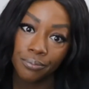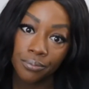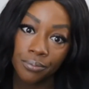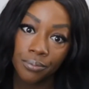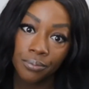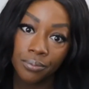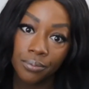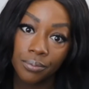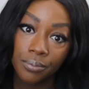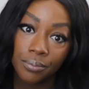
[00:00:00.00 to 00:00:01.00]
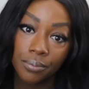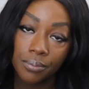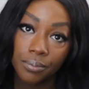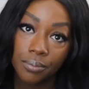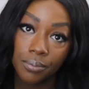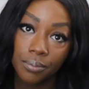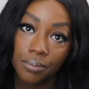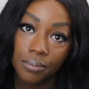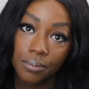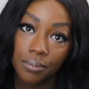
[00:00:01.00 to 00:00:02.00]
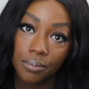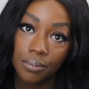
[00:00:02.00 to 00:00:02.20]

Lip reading: (no one is talking)